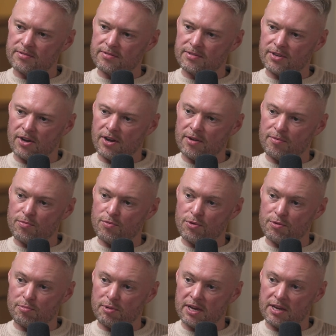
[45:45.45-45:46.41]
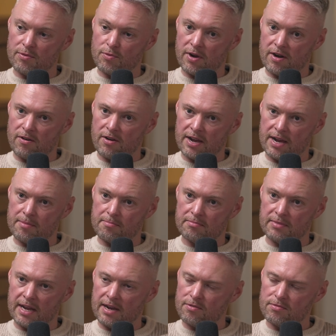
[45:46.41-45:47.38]
that I would be where I am
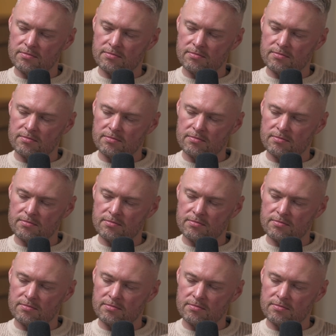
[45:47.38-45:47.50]
now.